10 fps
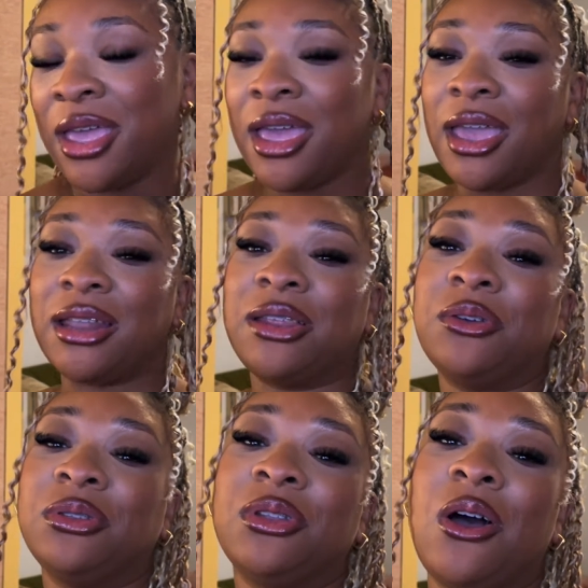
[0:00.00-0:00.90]
And they're
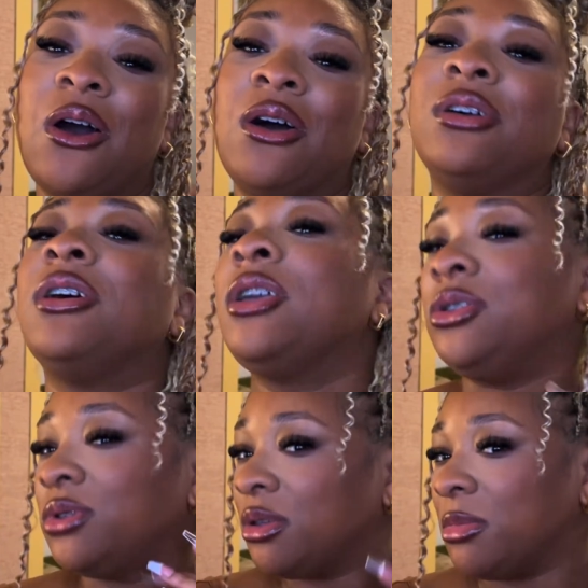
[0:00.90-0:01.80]
long. You
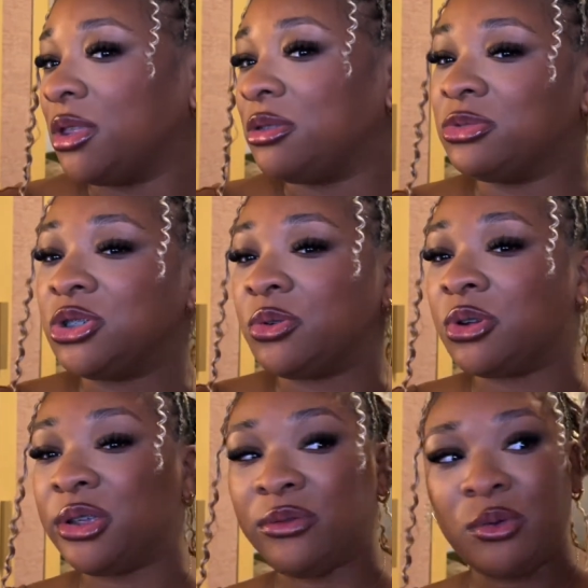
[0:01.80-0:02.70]
can make them shorter
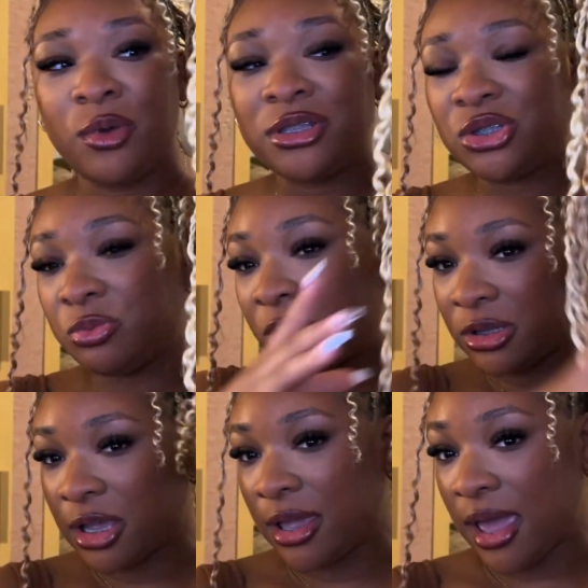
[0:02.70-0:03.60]
if you want to by
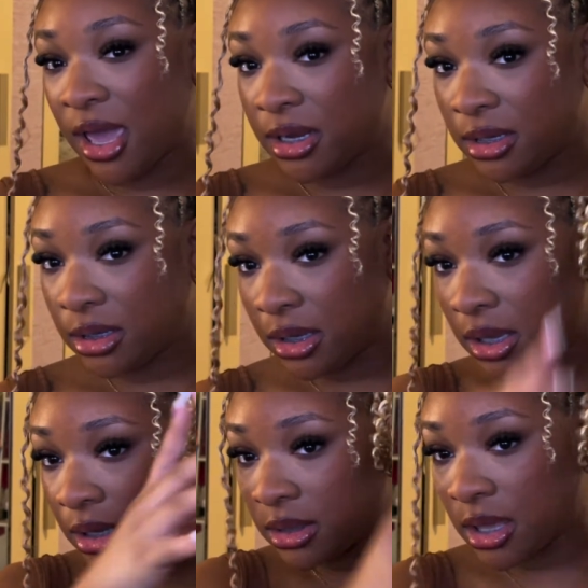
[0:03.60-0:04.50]
not adding
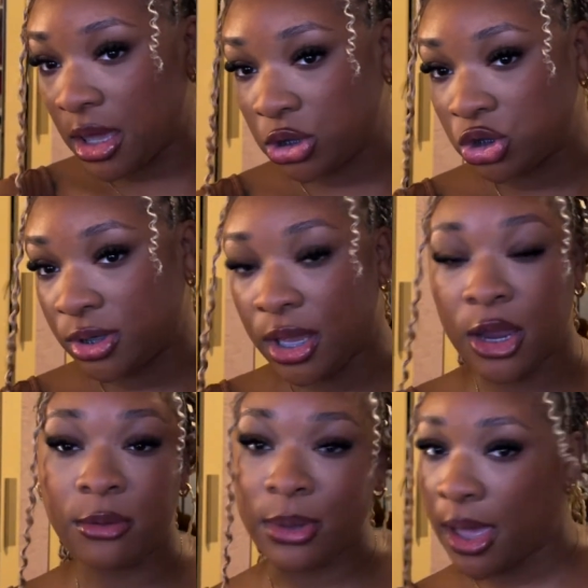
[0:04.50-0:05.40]
the extra hair,
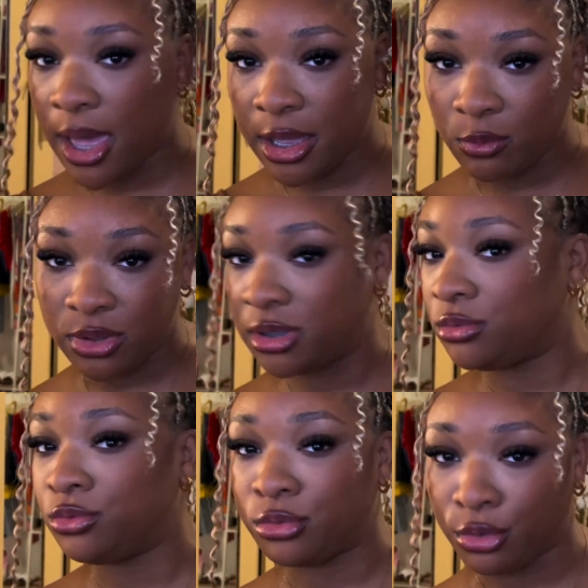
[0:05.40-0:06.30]
but I want to,
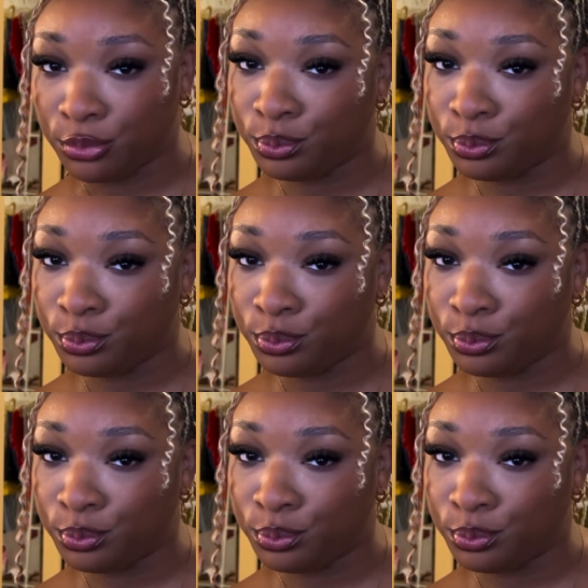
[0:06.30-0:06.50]
you know,